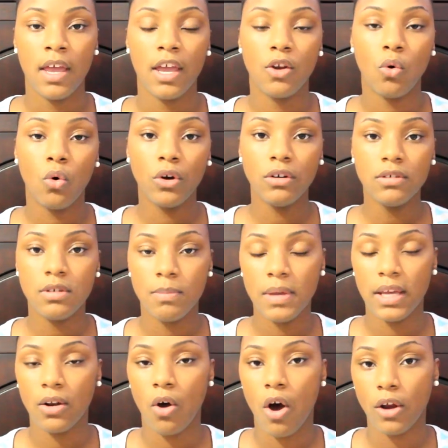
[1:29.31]
In order to
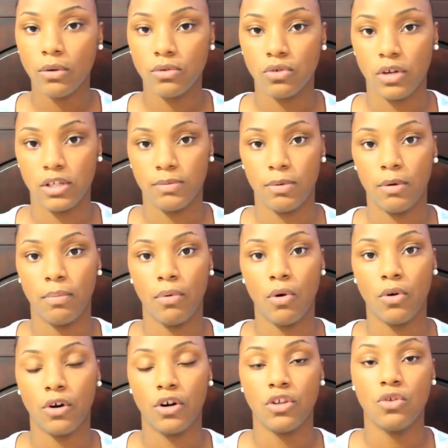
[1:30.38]
be an auto transport
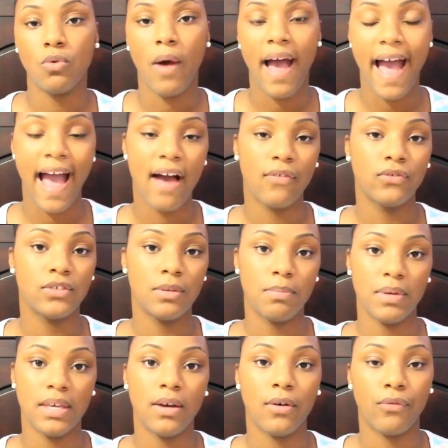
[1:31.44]
broker, you have to
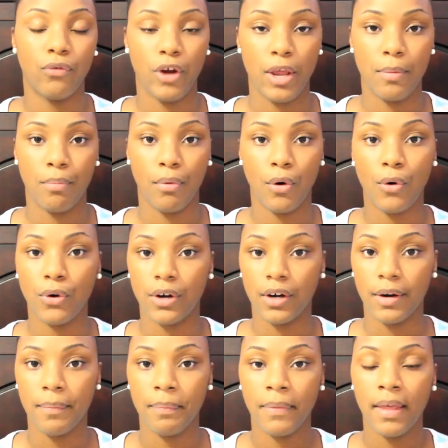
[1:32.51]
be a freight
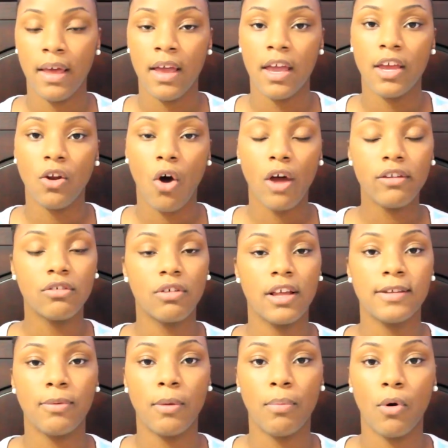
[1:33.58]
broker. An auto
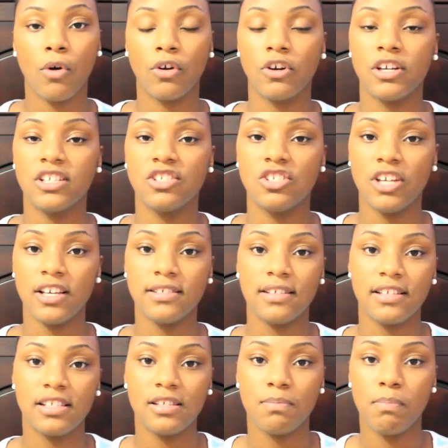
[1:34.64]
transport broker is just
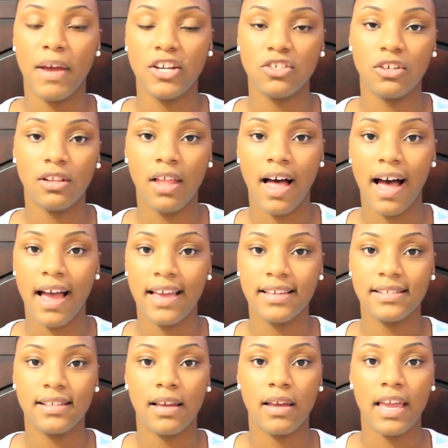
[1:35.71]
a
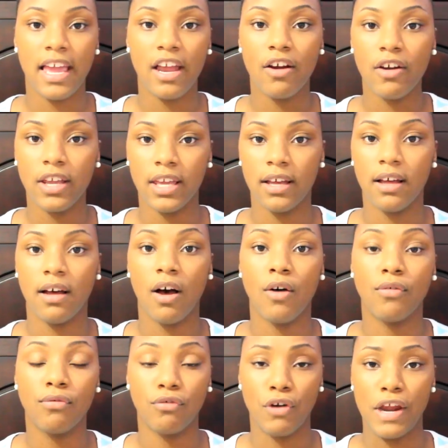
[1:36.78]
specialized area
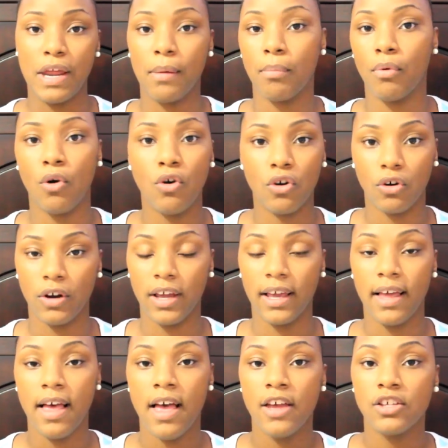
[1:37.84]
of freight
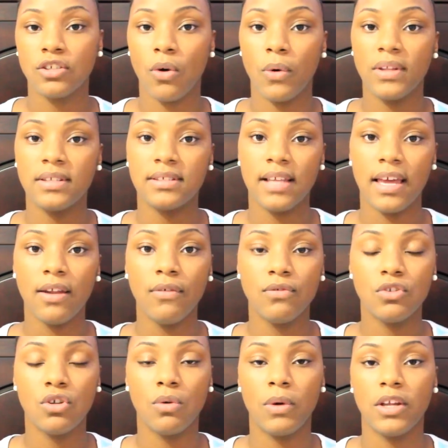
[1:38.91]
brokering. So instead
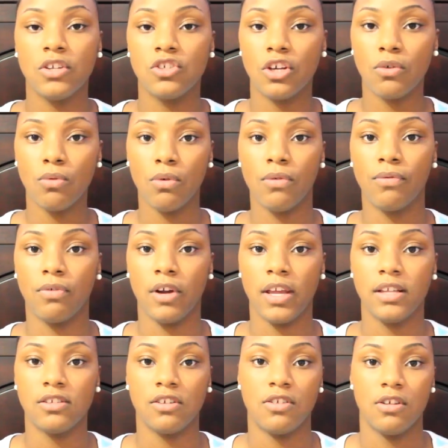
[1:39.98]
of doing general
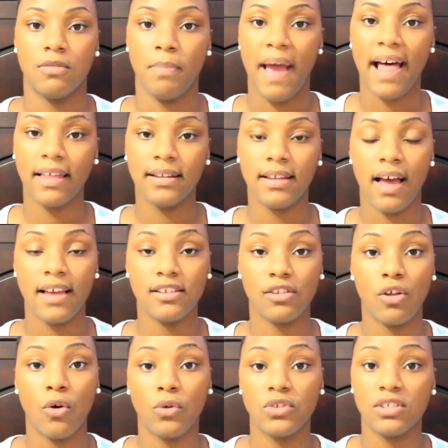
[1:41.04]
freight such as palletized
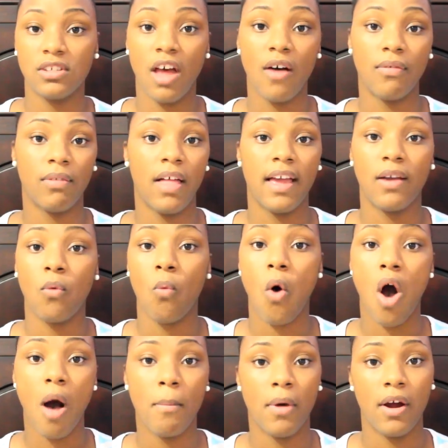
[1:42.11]
loads, stuff like
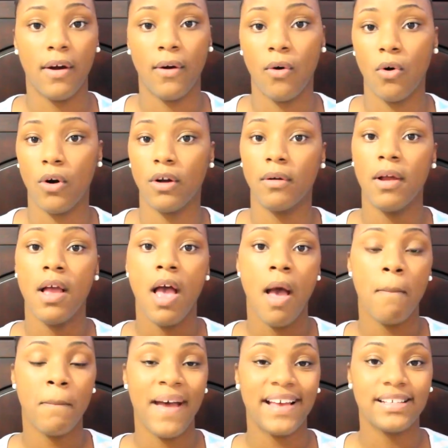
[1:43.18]
Walmart or
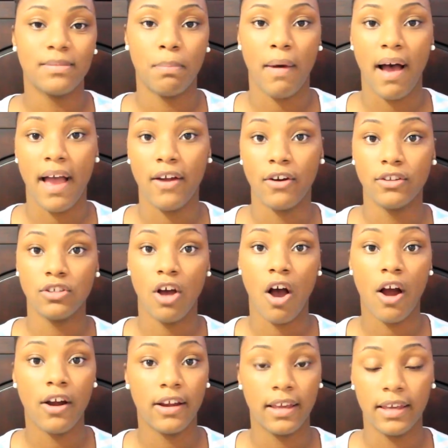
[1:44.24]
Best Buy or
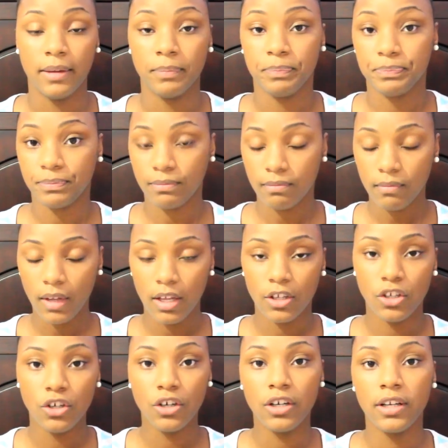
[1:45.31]
Target,
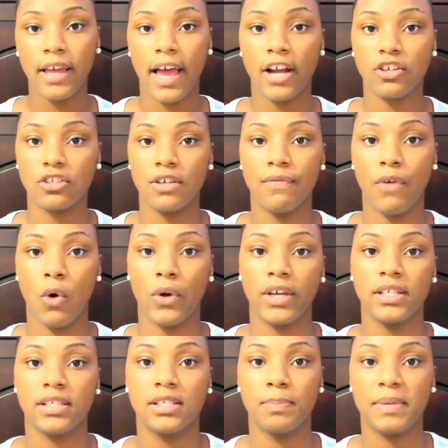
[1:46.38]
you're going to actually
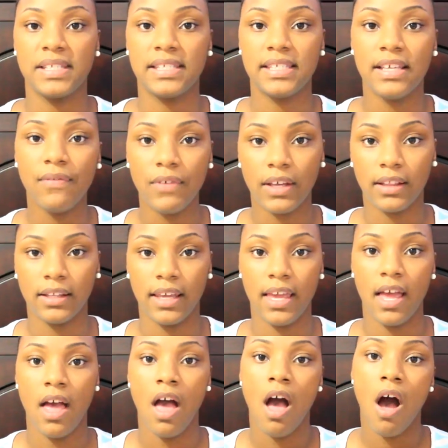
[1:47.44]
focus
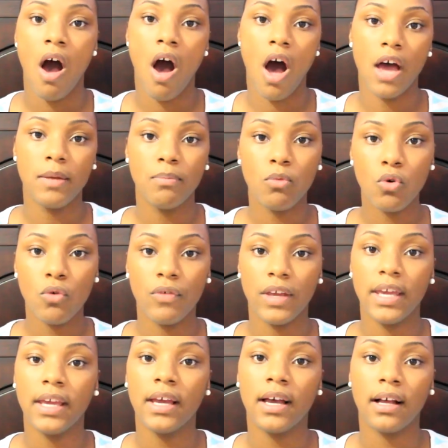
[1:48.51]
specifically on
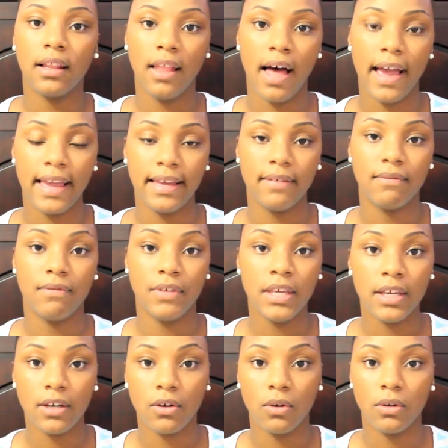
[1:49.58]
moving client
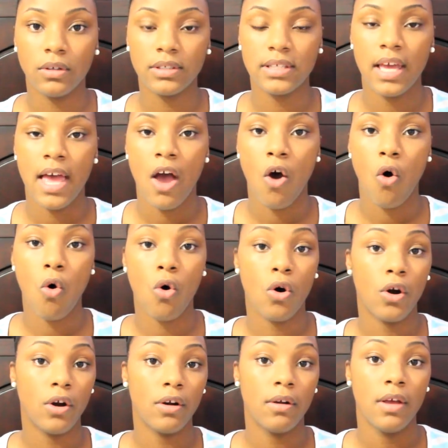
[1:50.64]
vehicles
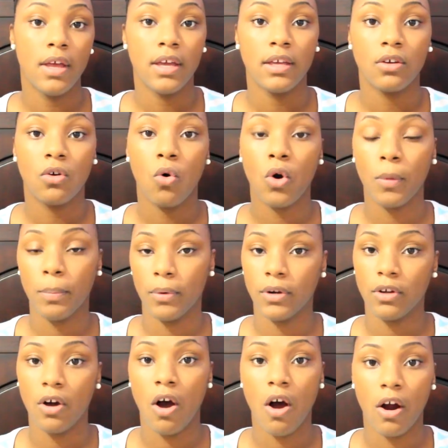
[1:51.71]
or
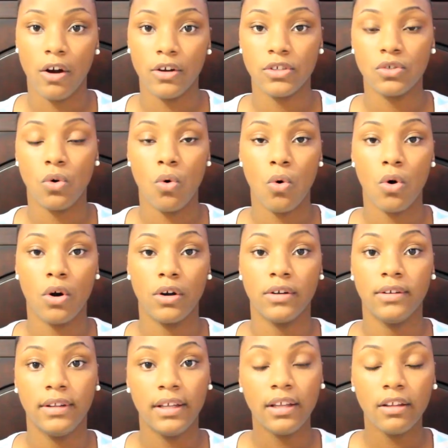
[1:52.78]
corporate cars or
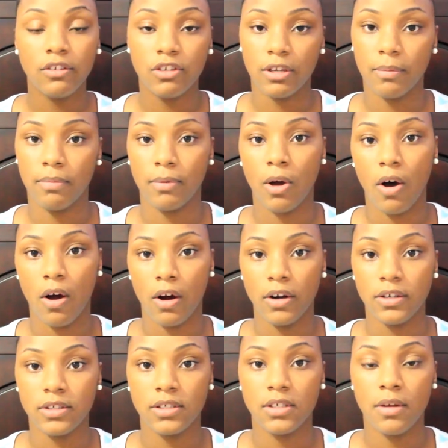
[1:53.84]
dealership
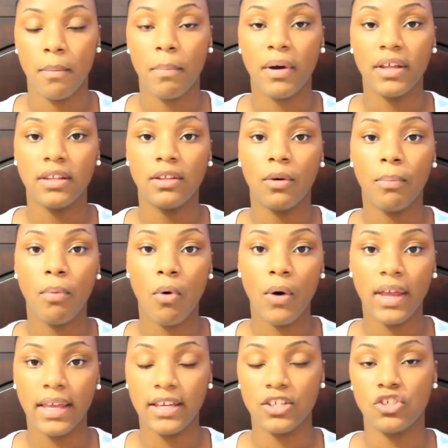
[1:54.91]
cars. But the
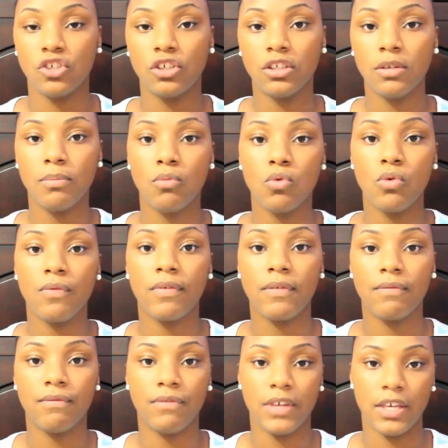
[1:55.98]
point is, you're going to move
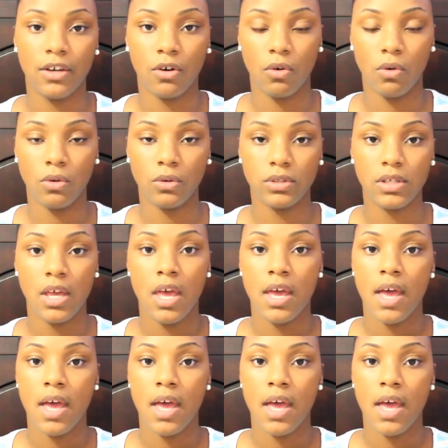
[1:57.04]
vehicles.